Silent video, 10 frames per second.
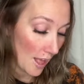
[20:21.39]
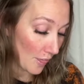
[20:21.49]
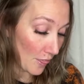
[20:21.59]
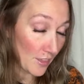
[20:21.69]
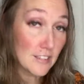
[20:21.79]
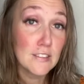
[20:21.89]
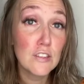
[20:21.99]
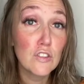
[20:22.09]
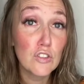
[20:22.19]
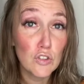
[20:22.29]
this is
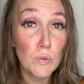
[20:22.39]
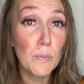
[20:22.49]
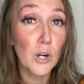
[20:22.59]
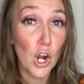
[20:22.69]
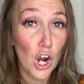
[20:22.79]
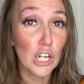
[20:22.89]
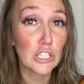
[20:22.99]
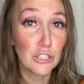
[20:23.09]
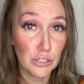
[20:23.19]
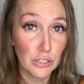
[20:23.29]
super hard
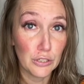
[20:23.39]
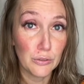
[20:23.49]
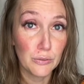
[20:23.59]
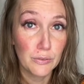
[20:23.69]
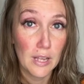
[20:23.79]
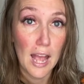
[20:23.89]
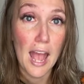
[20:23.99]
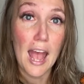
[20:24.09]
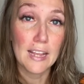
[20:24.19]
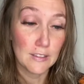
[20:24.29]
to do.
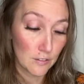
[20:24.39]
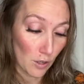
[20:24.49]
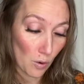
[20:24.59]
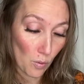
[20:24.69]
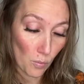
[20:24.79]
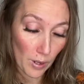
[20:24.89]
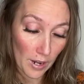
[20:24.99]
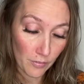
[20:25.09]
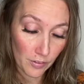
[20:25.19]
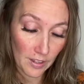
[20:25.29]
And so
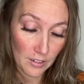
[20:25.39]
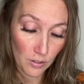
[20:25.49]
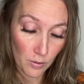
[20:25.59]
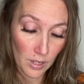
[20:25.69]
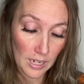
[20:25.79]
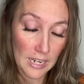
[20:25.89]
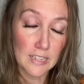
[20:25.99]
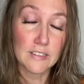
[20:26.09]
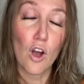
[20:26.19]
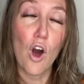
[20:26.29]
whenever they do it, it
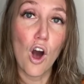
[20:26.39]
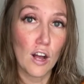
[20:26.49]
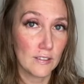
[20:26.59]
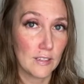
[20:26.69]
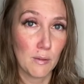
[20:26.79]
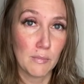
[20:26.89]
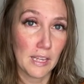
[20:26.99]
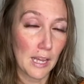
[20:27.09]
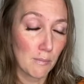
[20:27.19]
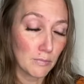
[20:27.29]
is awesome.
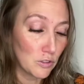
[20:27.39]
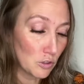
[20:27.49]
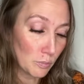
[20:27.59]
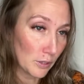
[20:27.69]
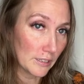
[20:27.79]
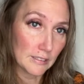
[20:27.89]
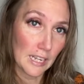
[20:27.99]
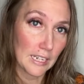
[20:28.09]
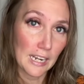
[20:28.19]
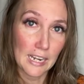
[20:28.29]
Like, I'm super
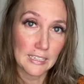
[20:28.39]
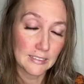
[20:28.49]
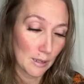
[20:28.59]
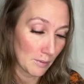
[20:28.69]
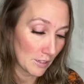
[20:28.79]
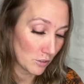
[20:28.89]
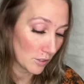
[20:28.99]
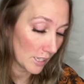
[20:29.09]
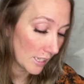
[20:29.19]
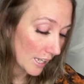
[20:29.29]
excited anytime they do
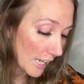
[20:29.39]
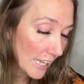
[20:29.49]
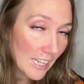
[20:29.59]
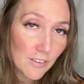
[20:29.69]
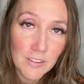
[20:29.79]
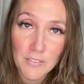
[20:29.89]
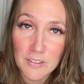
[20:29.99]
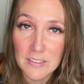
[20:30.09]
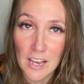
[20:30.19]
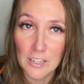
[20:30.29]
it, even if
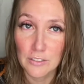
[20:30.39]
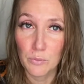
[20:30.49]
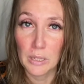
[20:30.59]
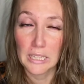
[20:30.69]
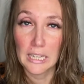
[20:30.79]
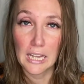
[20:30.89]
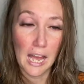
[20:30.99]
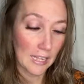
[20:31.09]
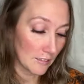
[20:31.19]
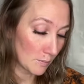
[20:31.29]
it's got a squiggly
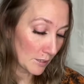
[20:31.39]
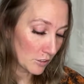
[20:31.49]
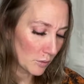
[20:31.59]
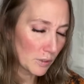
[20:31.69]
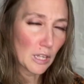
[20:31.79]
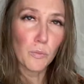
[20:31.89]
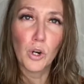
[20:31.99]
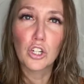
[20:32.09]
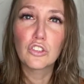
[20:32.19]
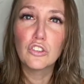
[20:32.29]
line, especially when they
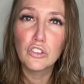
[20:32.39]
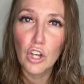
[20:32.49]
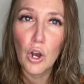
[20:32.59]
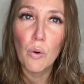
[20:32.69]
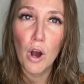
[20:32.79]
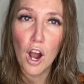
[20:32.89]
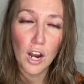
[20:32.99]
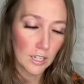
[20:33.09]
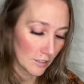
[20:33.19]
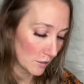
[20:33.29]
work so
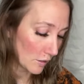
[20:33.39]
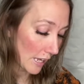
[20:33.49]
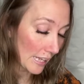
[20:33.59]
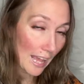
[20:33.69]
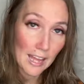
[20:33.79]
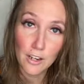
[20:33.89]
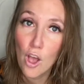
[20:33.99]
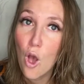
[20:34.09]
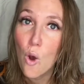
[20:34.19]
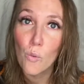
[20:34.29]
hard to, again,
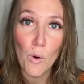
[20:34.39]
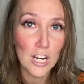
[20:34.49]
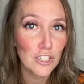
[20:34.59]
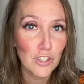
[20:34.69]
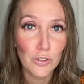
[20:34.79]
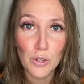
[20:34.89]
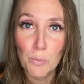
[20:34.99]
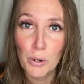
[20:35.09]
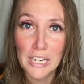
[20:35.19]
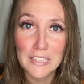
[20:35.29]
watch their little
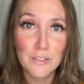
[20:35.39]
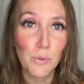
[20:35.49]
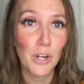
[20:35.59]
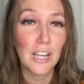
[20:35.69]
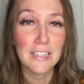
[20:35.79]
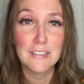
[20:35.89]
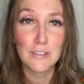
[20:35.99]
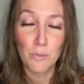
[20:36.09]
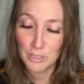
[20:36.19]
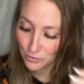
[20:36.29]
brains work is so much